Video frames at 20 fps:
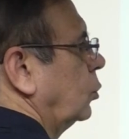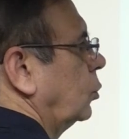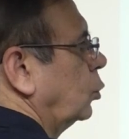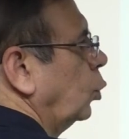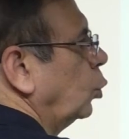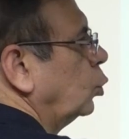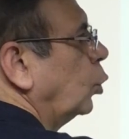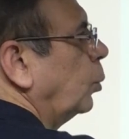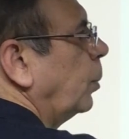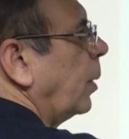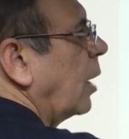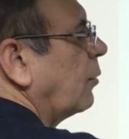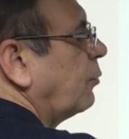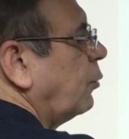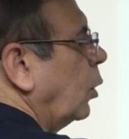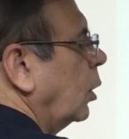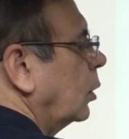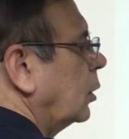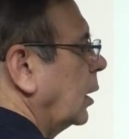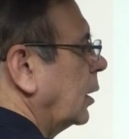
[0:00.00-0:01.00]
2 to power
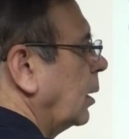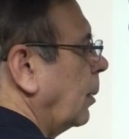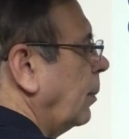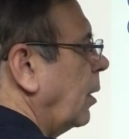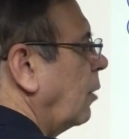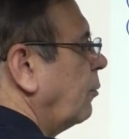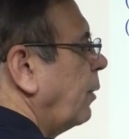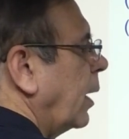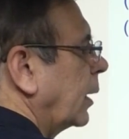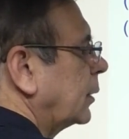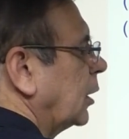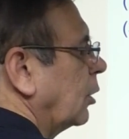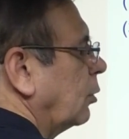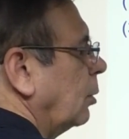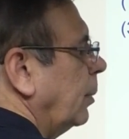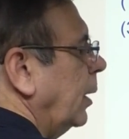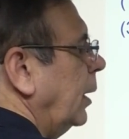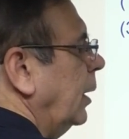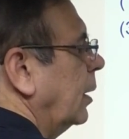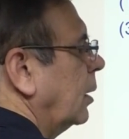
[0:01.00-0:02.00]
4, the number of factors
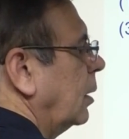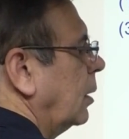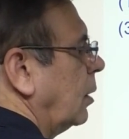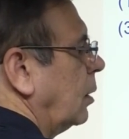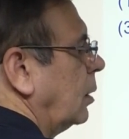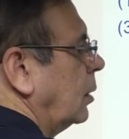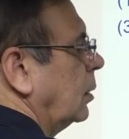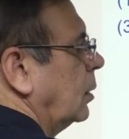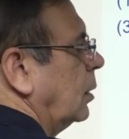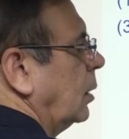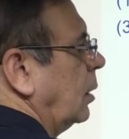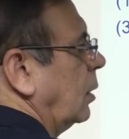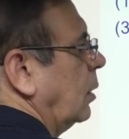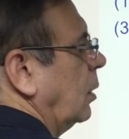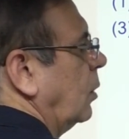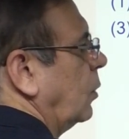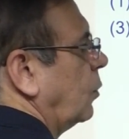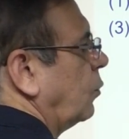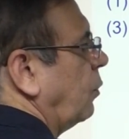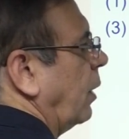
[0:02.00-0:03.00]
will be
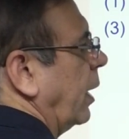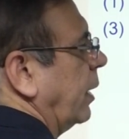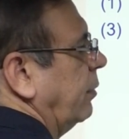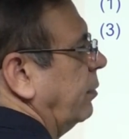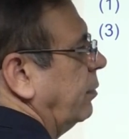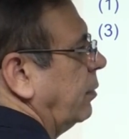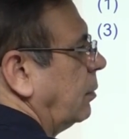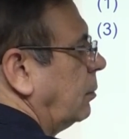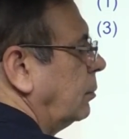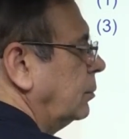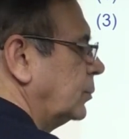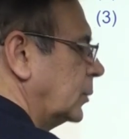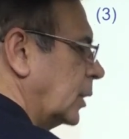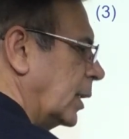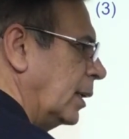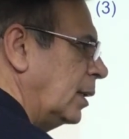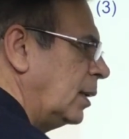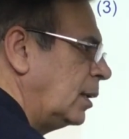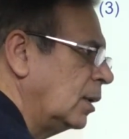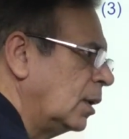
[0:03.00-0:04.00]
5.
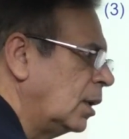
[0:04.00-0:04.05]
Okay,